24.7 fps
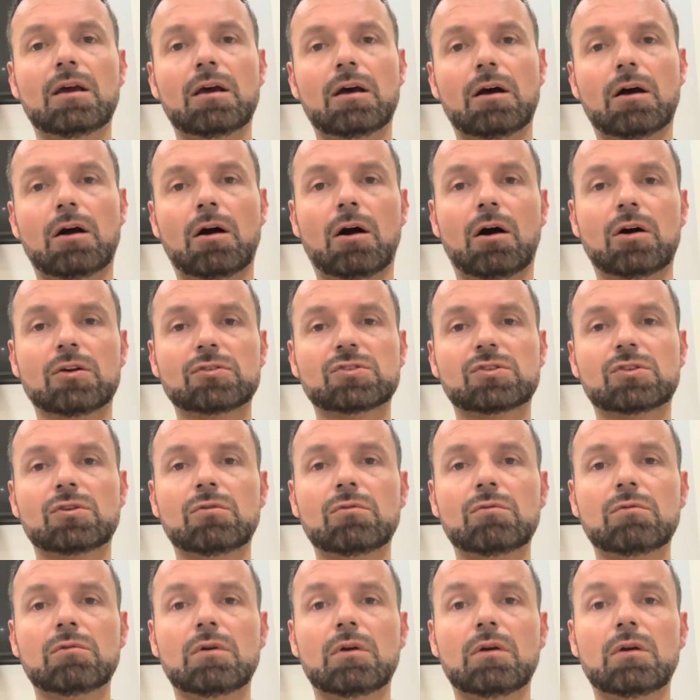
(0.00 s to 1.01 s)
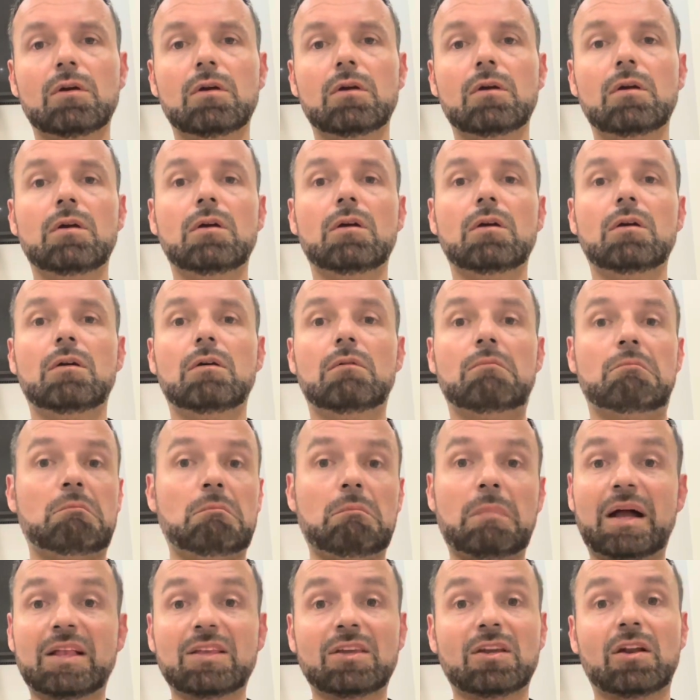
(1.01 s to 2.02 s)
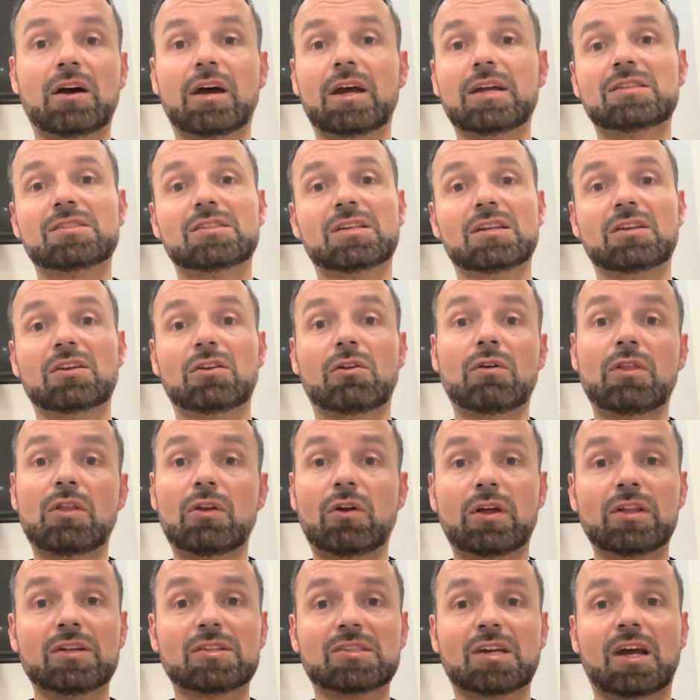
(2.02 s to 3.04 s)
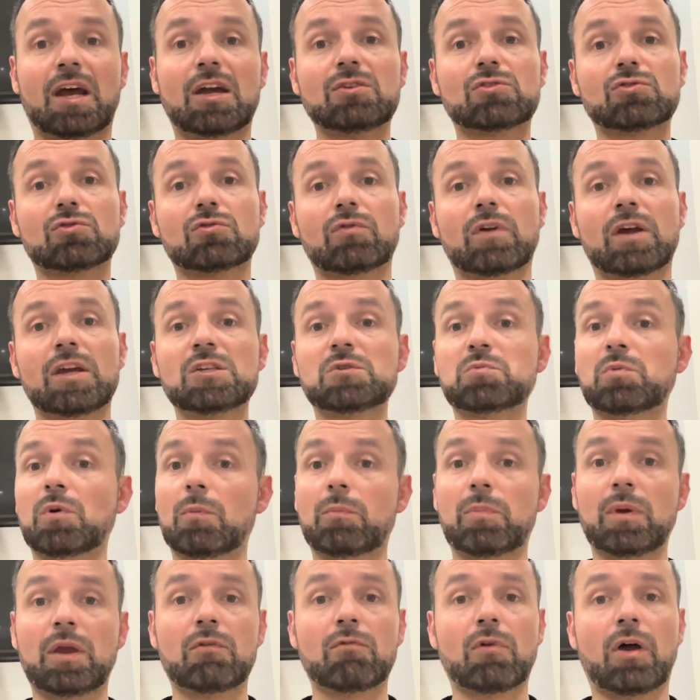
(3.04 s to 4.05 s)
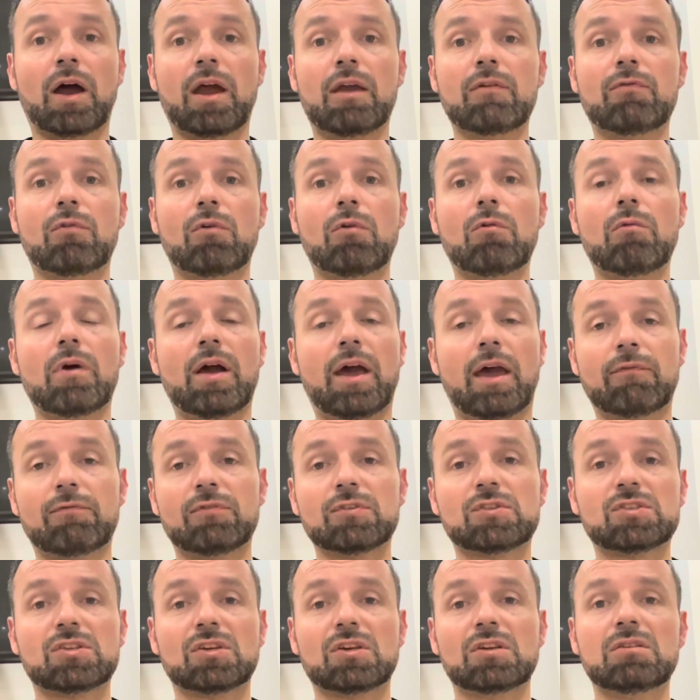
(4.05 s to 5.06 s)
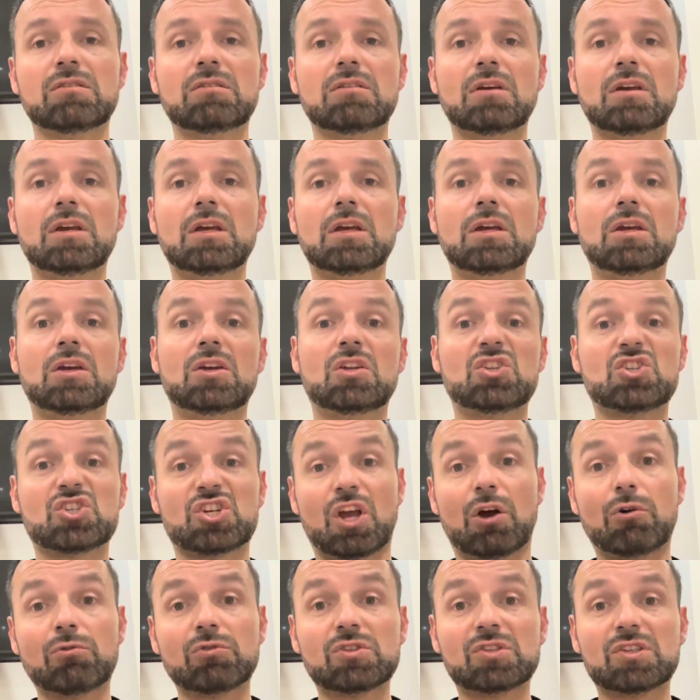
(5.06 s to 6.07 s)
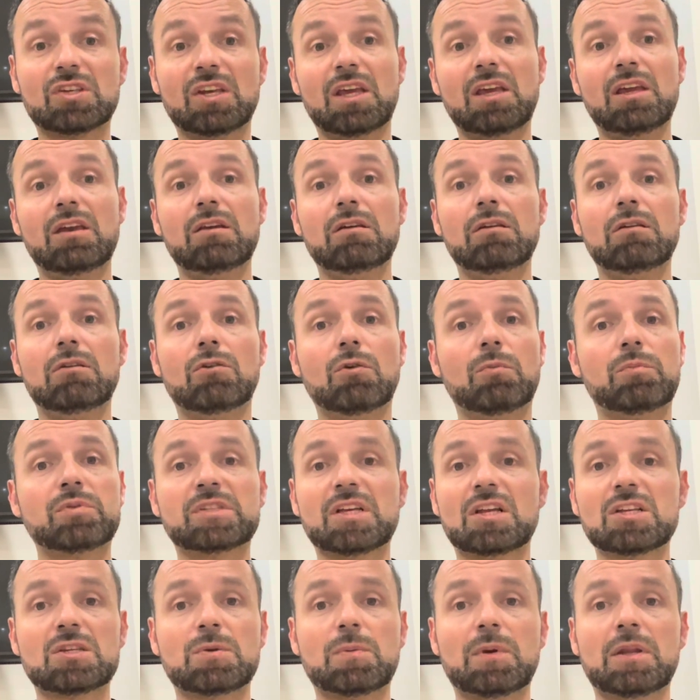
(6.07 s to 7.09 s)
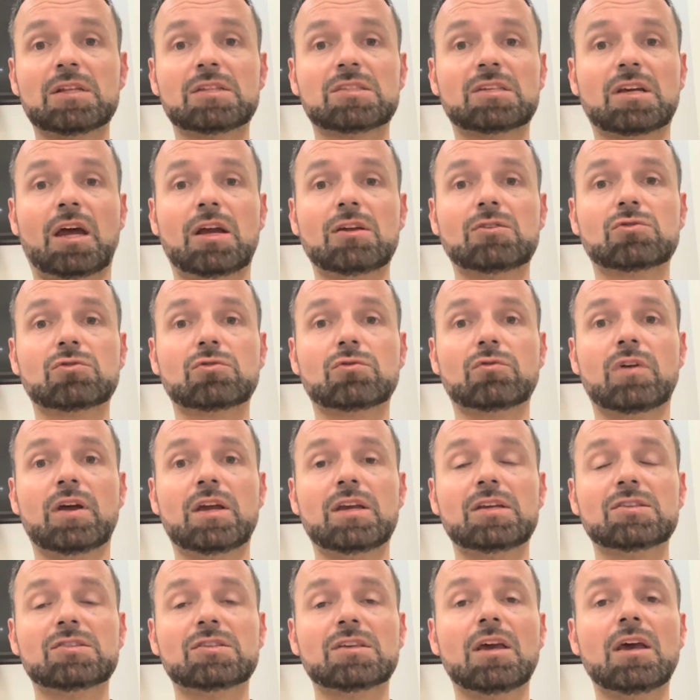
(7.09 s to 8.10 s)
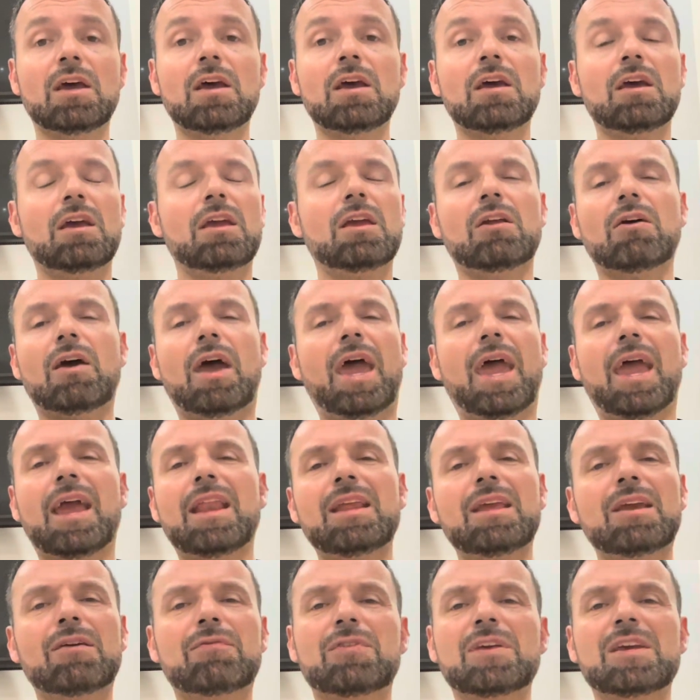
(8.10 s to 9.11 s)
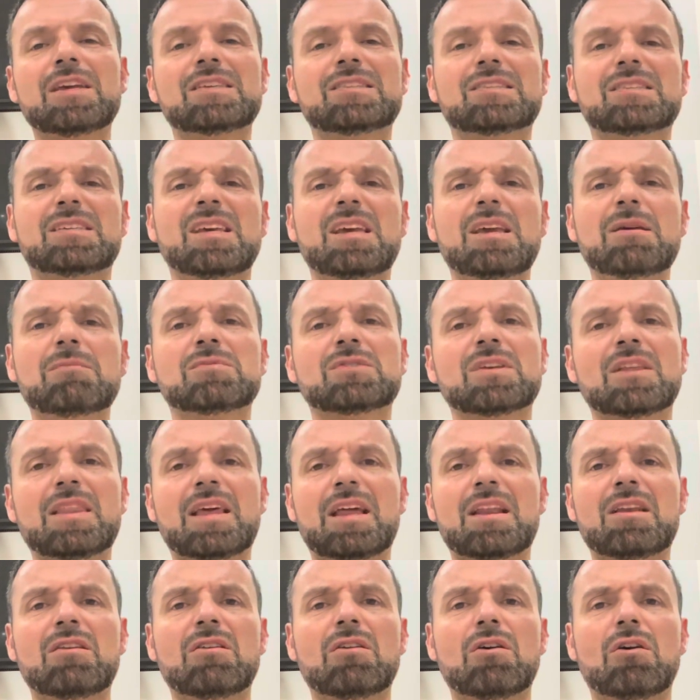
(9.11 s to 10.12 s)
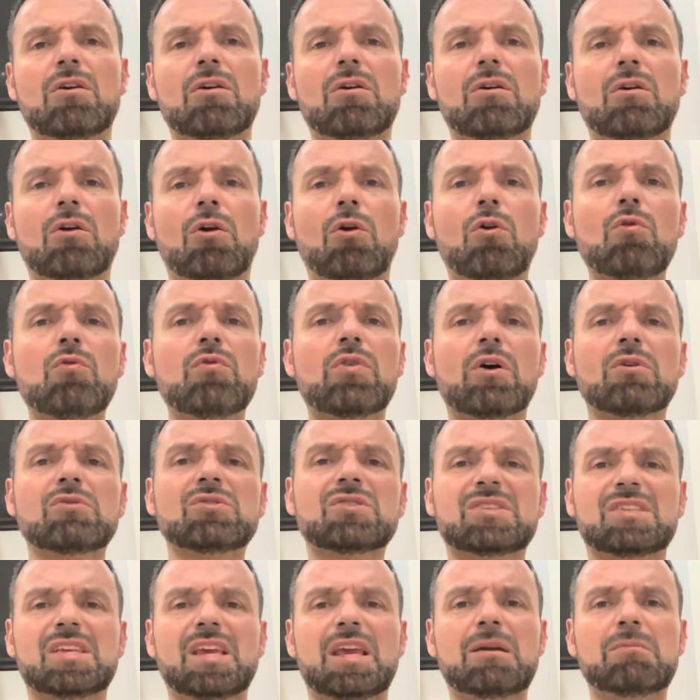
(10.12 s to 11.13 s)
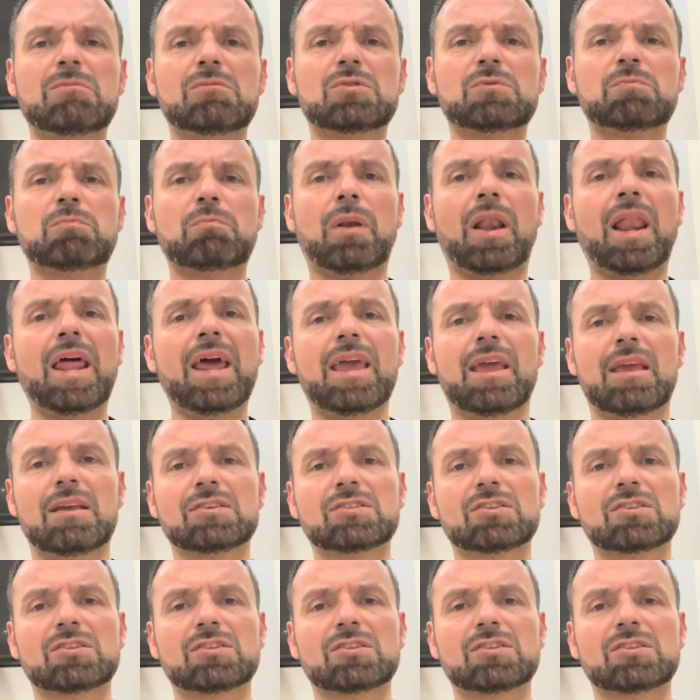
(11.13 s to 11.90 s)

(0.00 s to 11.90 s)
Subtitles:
Arsenal, Man United? I know they're not in a title race, but a big rival. Everton, Chelsea could potentially be in a title race. Any of these teams, and then who those teams play.